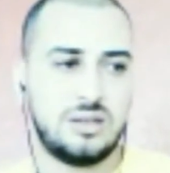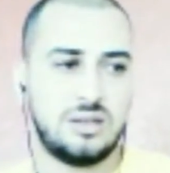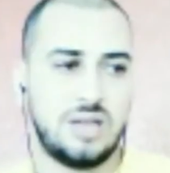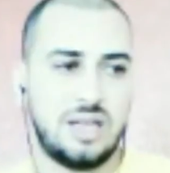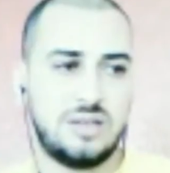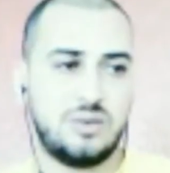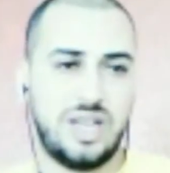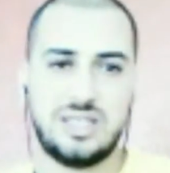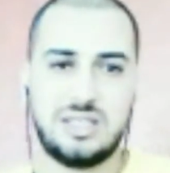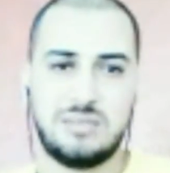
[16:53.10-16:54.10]
and when I say
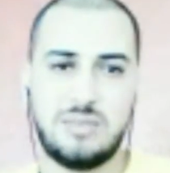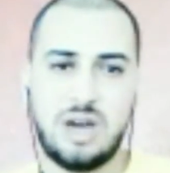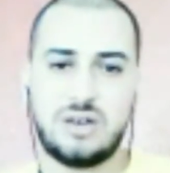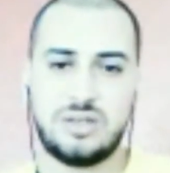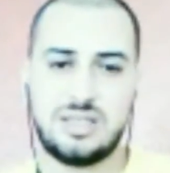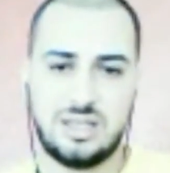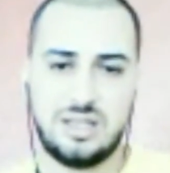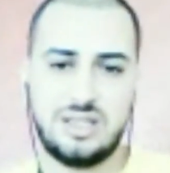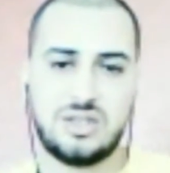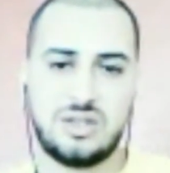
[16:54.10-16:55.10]
democratize,
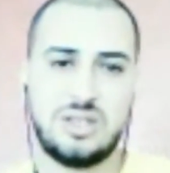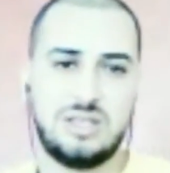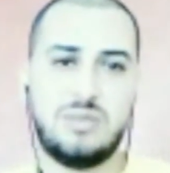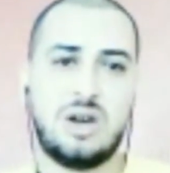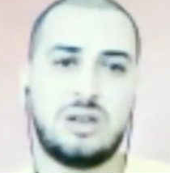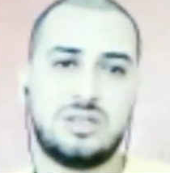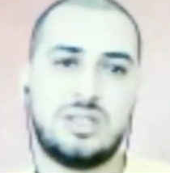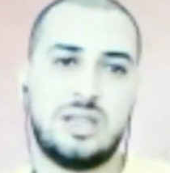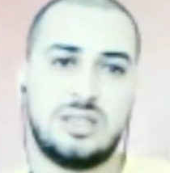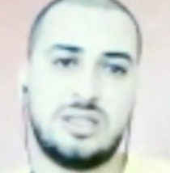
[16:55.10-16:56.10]
literally
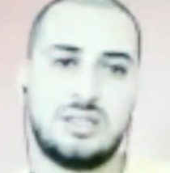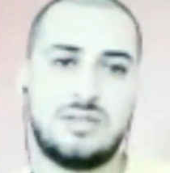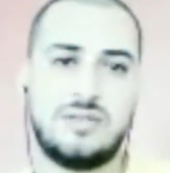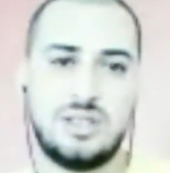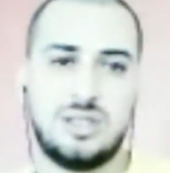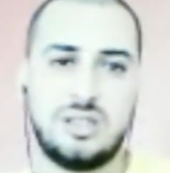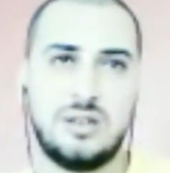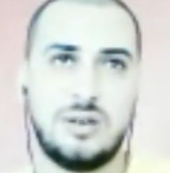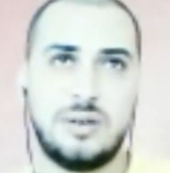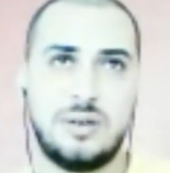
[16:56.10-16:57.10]
democratize funding.
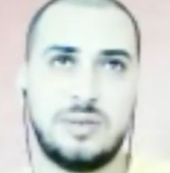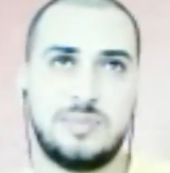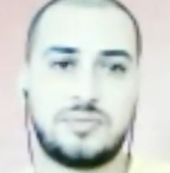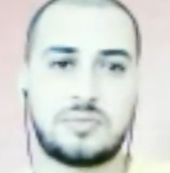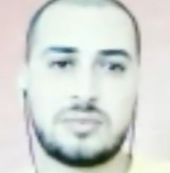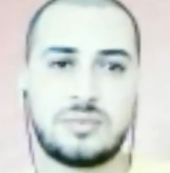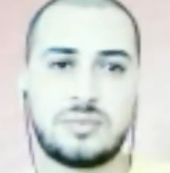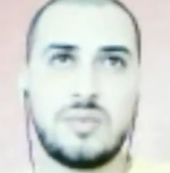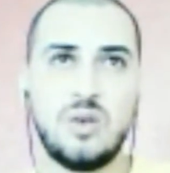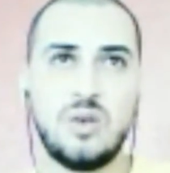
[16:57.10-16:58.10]

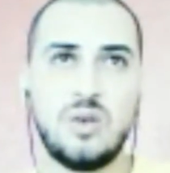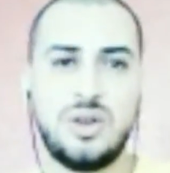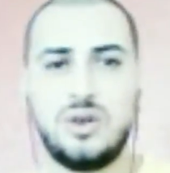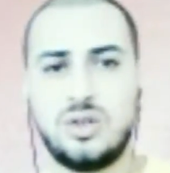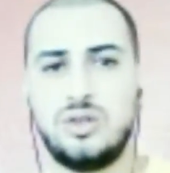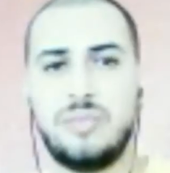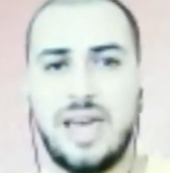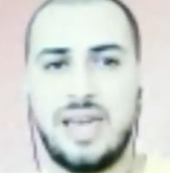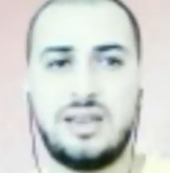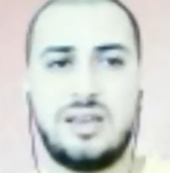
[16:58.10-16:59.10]
When you go to a
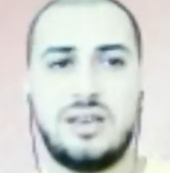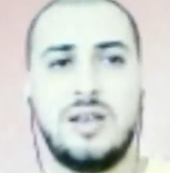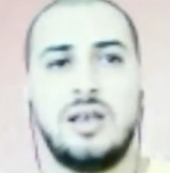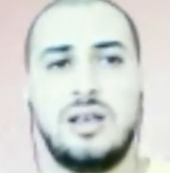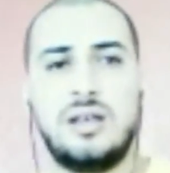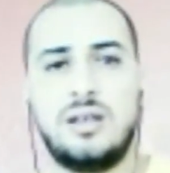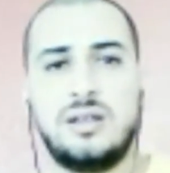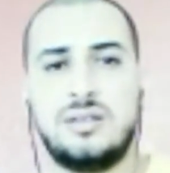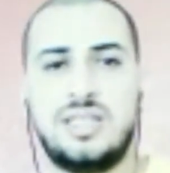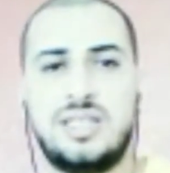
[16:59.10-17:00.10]
bank,
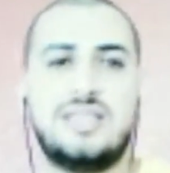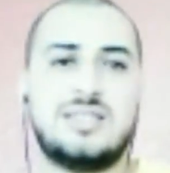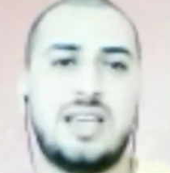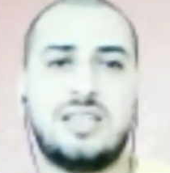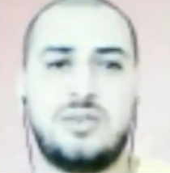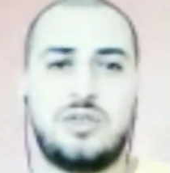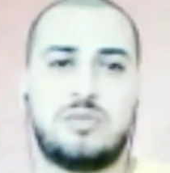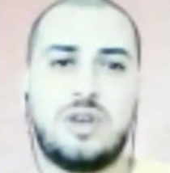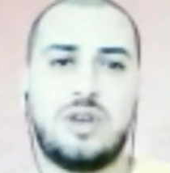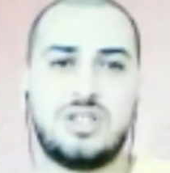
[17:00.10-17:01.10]
they decide if your
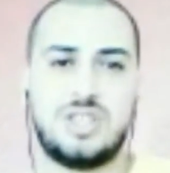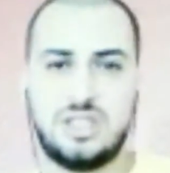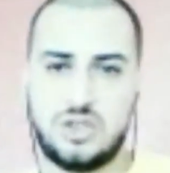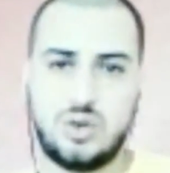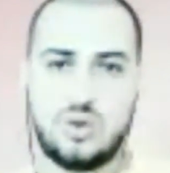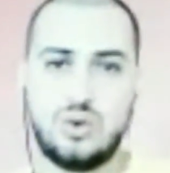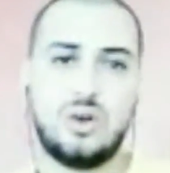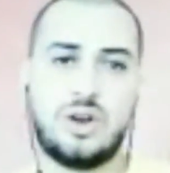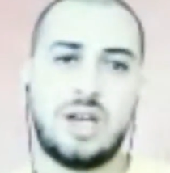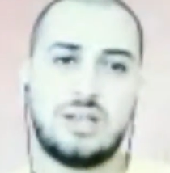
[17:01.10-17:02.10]
project is cool
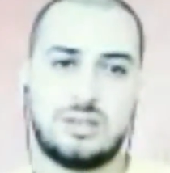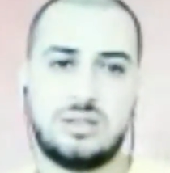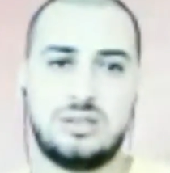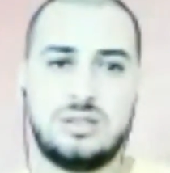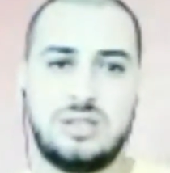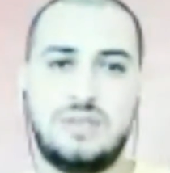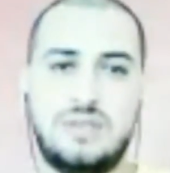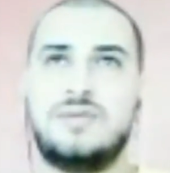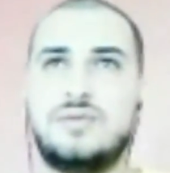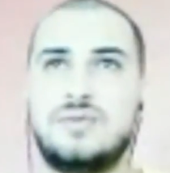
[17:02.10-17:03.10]
or not.
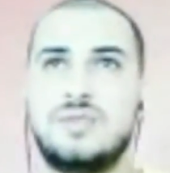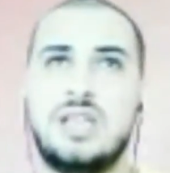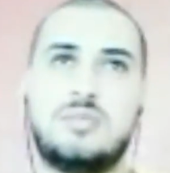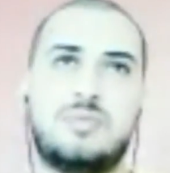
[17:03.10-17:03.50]
If that